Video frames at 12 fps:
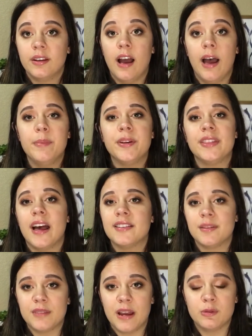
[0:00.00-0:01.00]
I put that
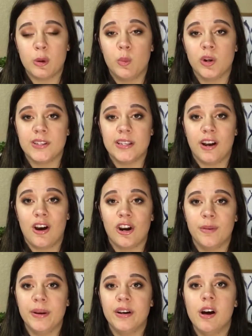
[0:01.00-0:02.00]
sometimes when we're sick on
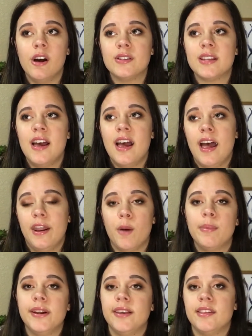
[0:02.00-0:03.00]
our pillows, and I'll
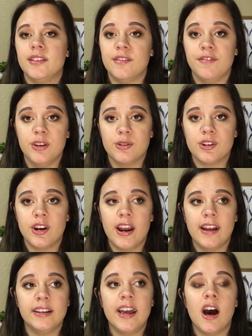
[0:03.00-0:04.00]
put it in the diffuser,
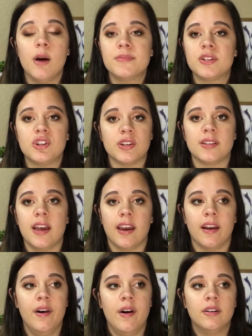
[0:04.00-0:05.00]
and it helps just like
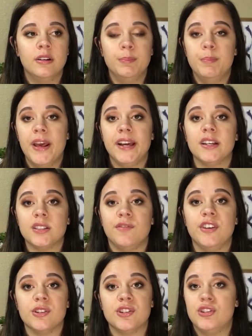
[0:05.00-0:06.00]
make us
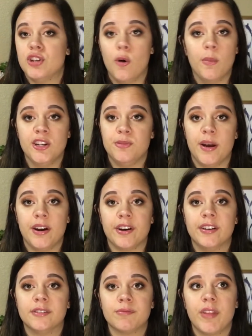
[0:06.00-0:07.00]
feel so much
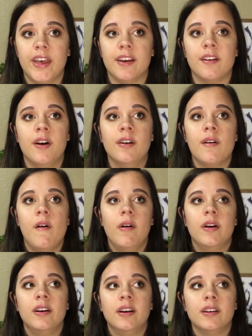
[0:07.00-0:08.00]
better. Like,
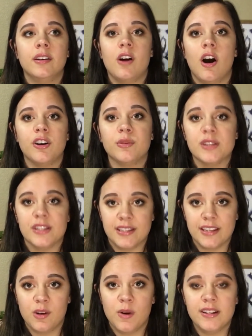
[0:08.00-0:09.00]
Connor was
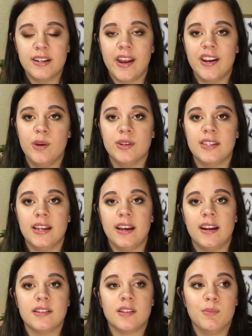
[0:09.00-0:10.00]
sick one day and he was sitting
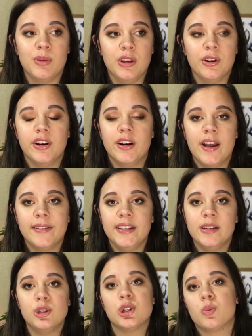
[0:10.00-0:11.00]
at his computer and
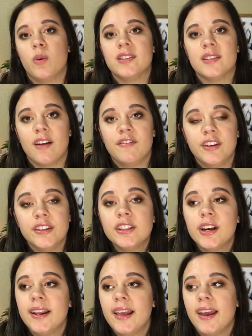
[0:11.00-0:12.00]
he just was not feeling good,